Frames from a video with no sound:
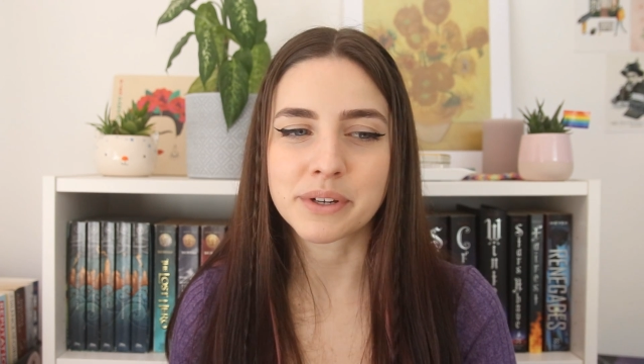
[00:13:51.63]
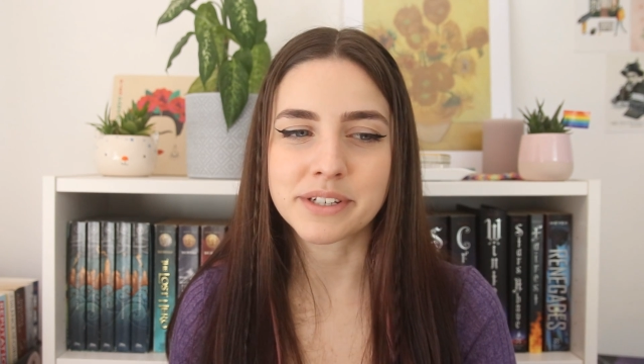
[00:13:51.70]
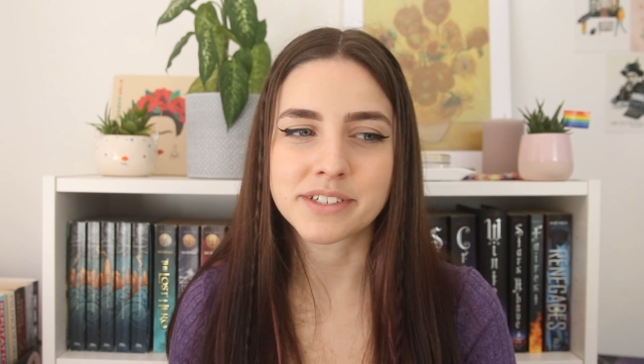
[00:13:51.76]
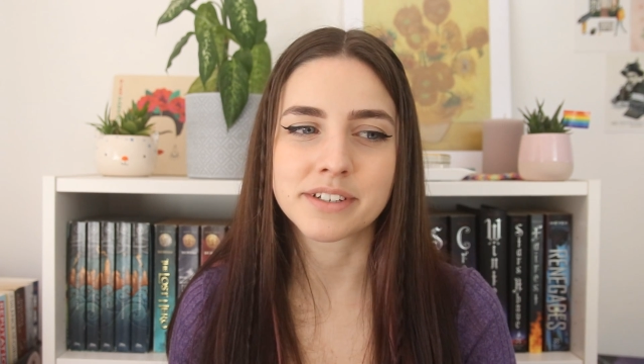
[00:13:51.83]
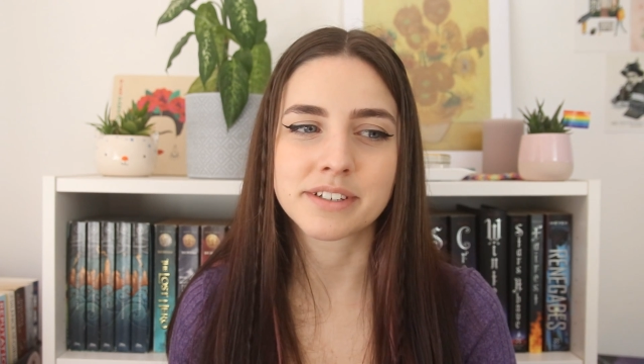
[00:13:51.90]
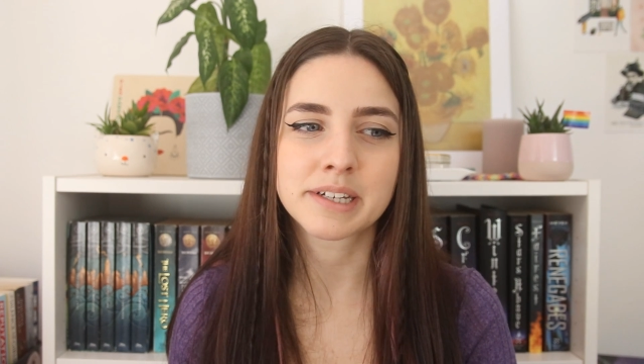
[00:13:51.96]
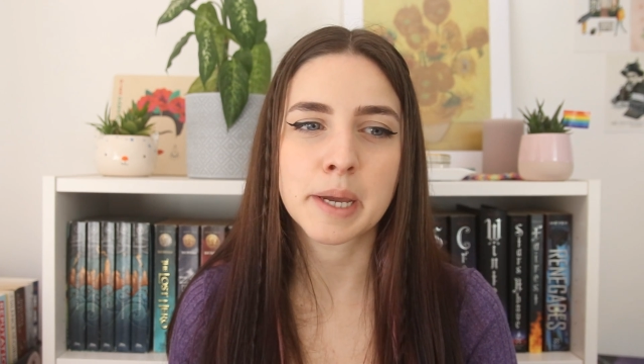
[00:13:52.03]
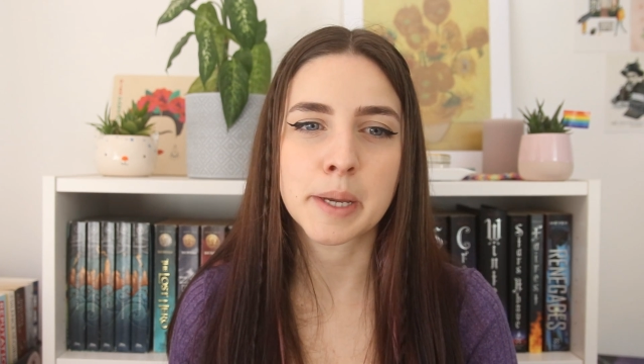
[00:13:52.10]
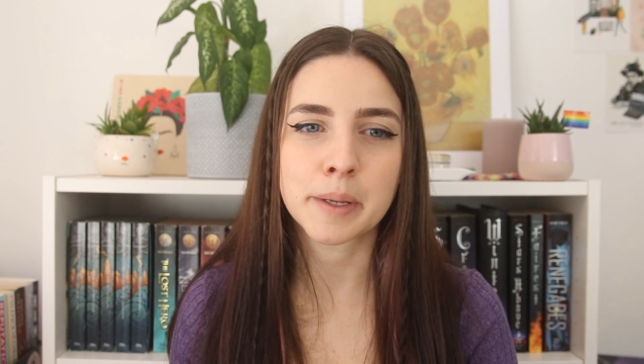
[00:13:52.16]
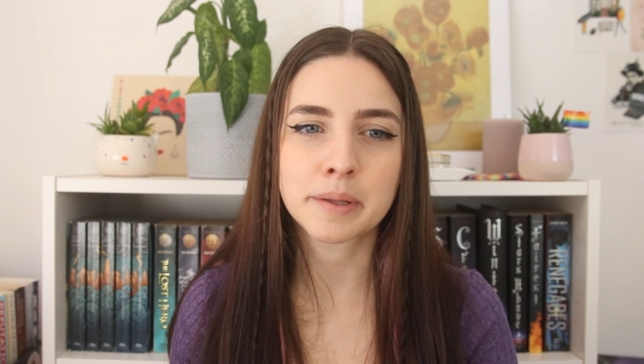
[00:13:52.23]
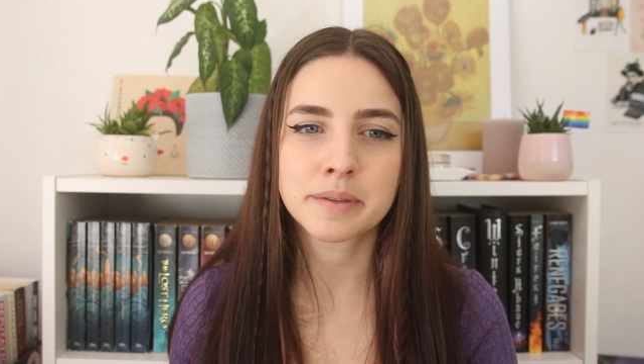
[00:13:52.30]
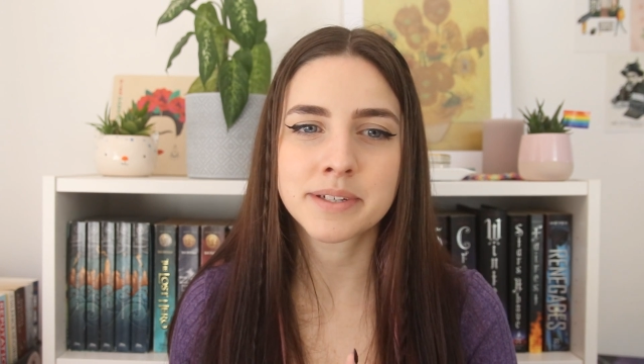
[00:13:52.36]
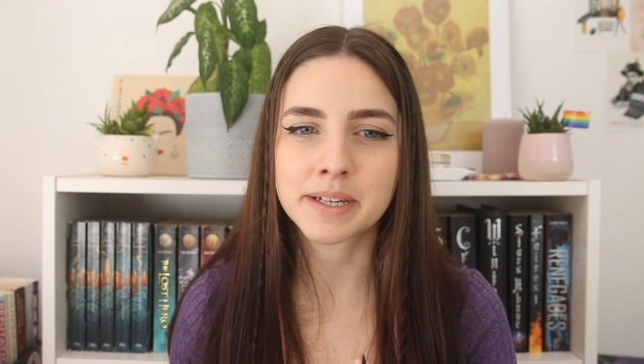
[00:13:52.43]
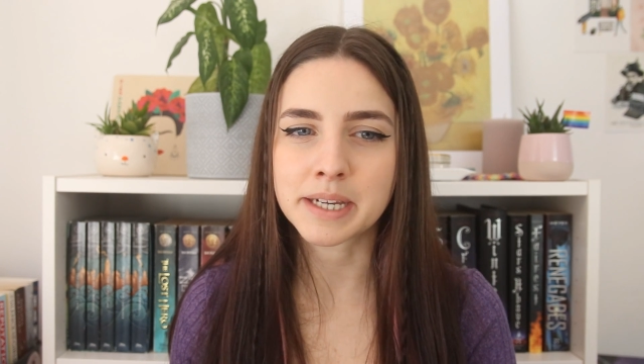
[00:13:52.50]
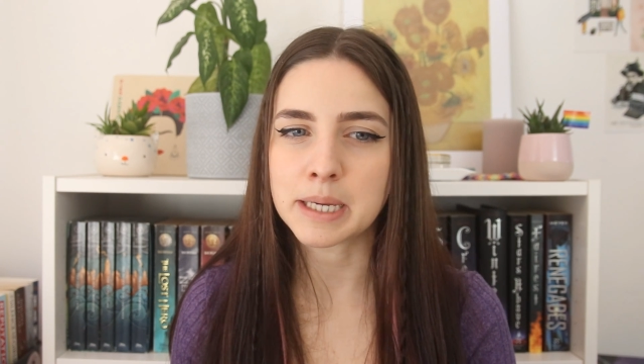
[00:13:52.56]
reason
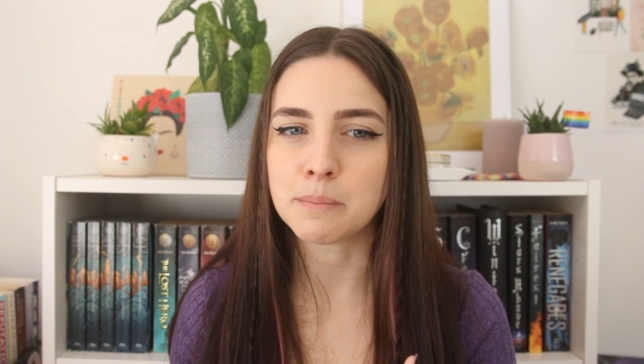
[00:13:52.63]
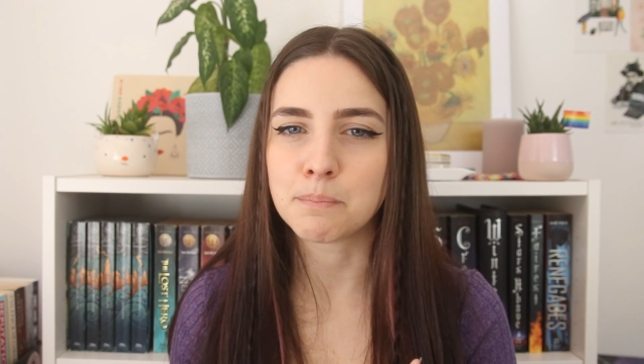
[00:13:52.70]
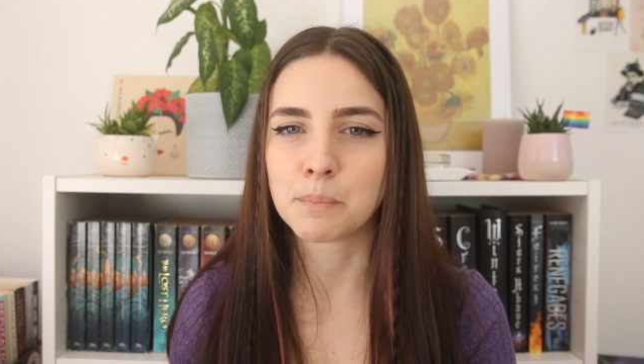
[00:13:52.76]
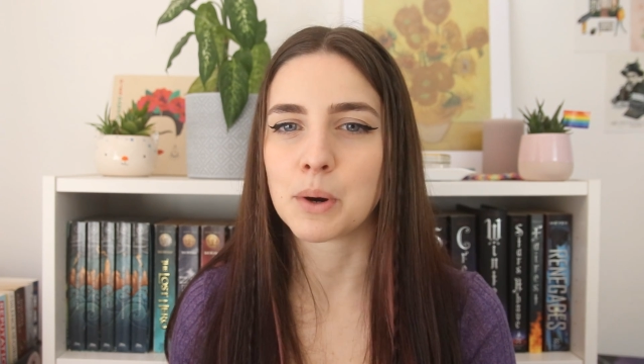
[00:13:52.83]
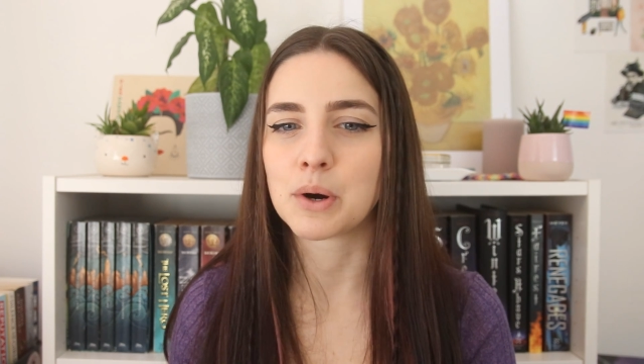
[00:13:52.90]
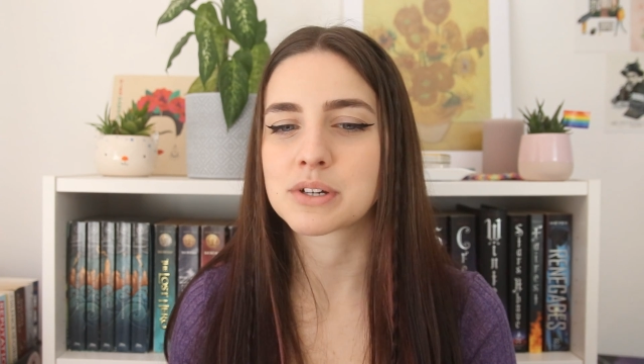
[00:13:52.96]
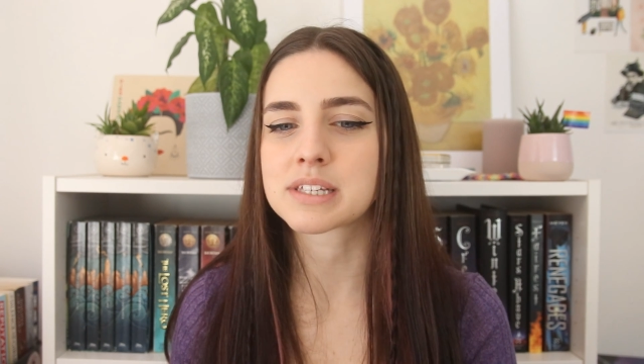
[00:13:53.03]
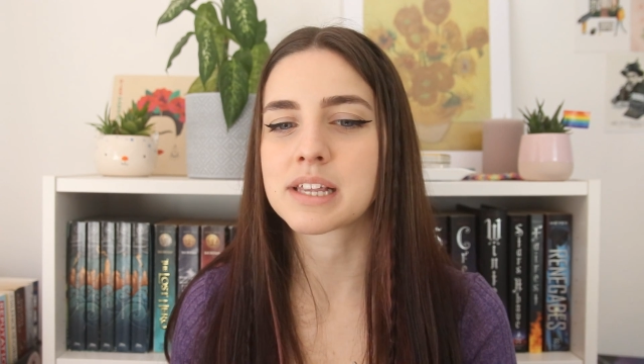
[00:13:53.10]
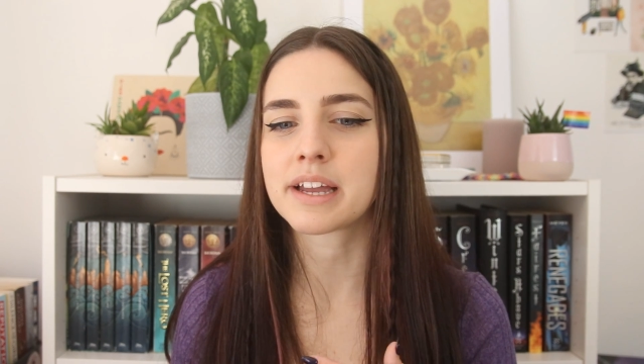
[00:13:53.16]
to keep books.